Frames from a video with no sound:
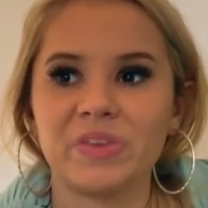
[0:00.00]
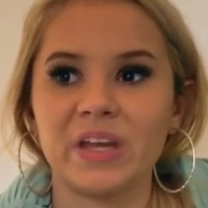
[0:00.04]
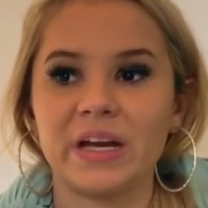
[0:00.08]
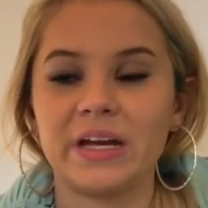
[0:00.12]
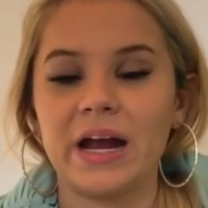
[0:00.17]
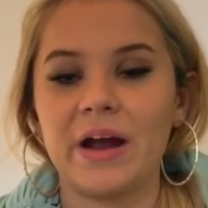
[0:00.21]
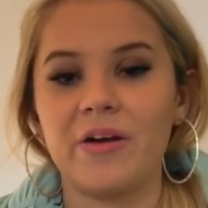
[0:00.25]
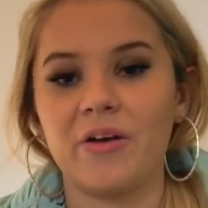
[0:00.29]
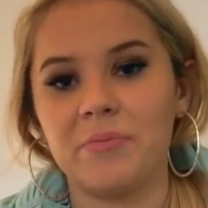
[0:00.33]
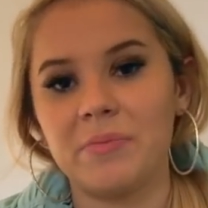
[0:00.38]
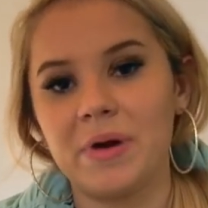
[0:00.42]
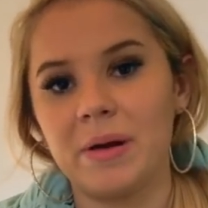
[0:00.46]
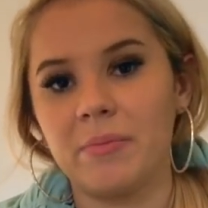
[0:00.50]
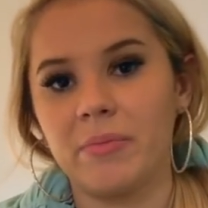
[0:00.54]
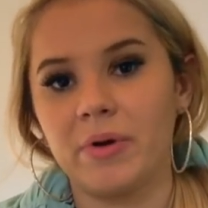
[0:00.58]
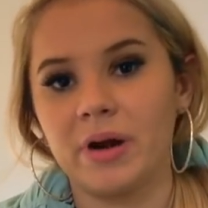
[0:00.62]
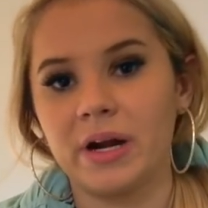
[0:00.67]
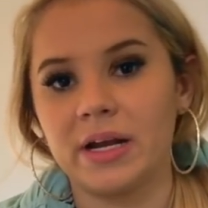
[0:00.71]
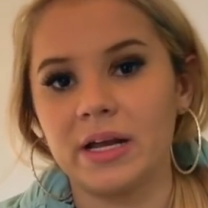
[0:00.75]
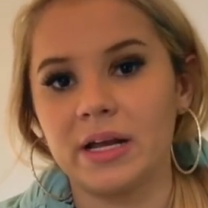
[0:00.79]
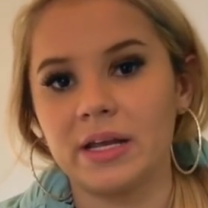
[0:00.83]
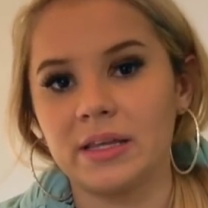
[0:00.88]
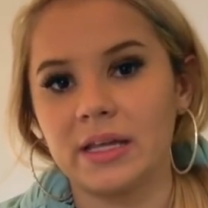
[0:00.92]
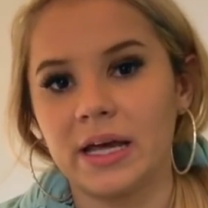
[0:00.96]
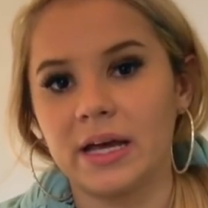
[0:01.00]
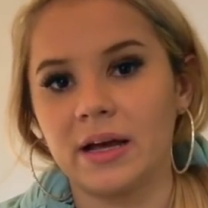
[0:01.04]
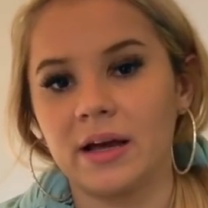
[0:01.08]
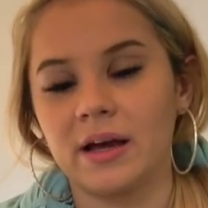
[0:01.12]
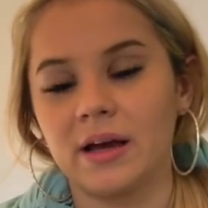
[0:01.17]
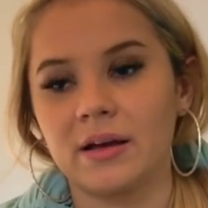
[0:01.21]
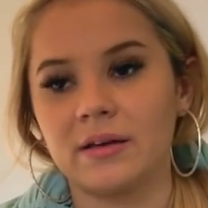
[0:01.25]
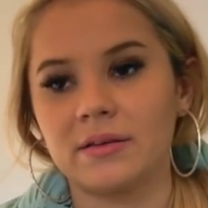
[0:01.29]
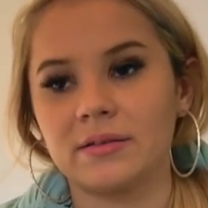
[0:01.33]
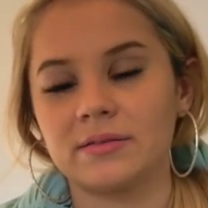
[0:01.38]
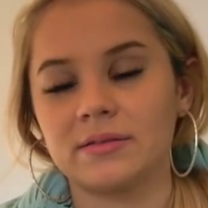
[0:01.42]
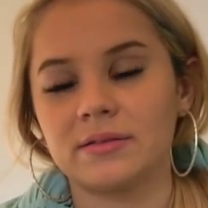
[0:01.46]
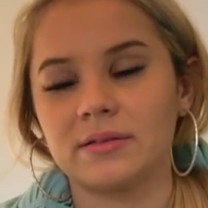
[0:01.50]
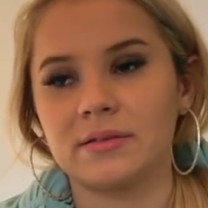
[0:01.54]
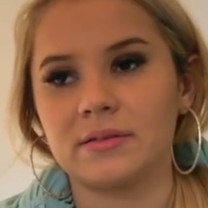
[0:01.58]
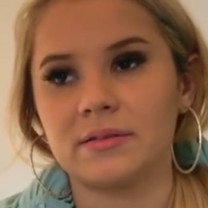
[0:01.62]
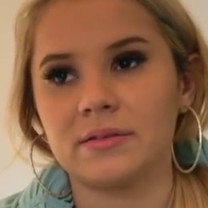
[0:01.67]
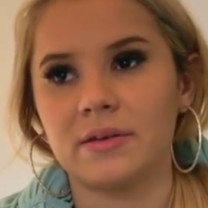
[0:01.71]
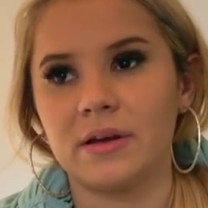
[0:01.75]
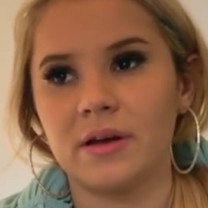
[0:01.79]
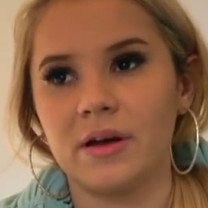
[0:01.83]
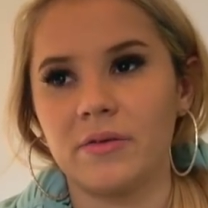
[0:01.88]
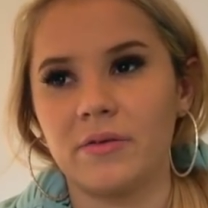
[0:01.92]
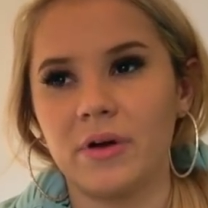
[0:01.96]
and I remembered it like,
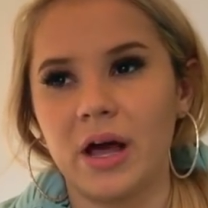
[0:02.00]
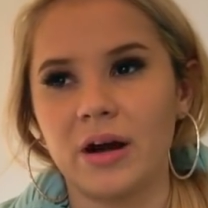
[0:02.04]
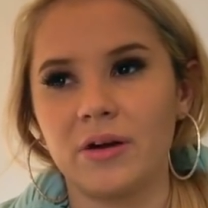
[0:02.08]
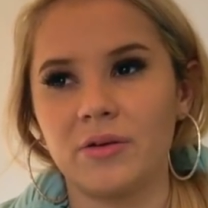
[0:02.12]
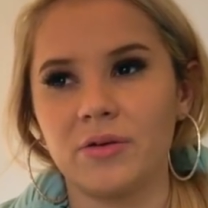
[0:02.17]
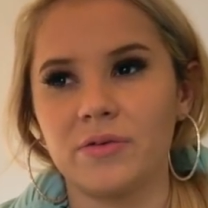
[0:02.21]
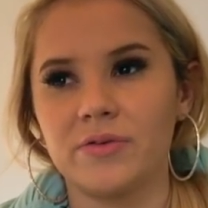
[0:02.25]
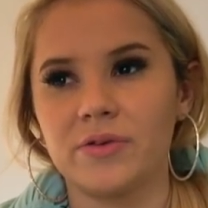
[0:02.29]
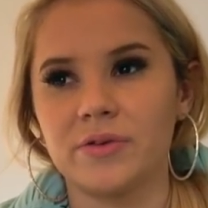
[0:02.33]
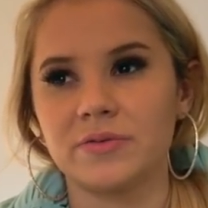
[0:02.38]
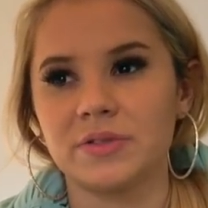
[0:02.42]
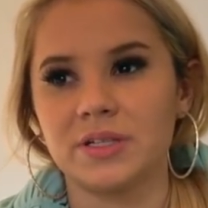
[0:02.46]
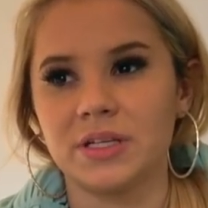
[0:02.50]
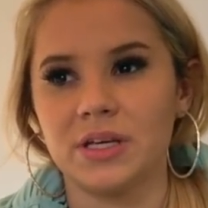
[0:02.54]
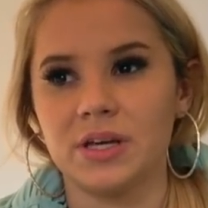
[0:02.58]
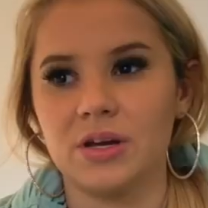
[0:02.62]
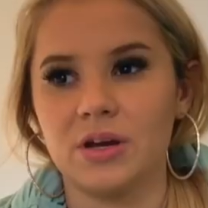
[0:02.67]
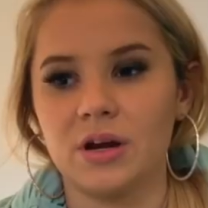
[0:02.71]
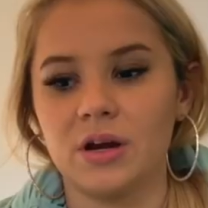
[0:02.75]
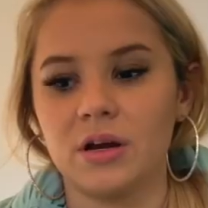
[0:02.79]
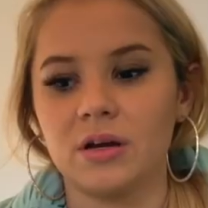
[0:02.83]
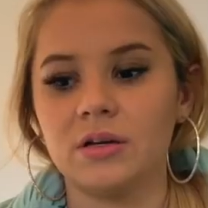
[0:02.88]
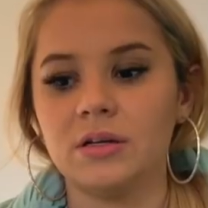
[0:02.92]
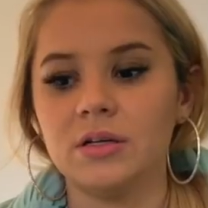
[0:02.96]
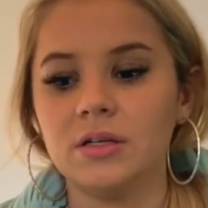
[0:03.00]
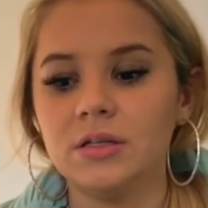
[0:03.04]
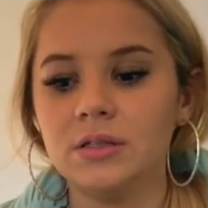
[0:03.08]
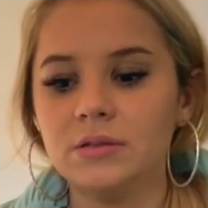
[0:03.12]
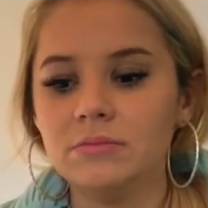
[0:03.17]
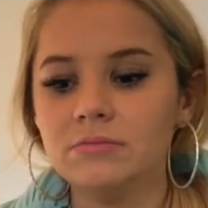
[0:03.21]
I don't know if it was a year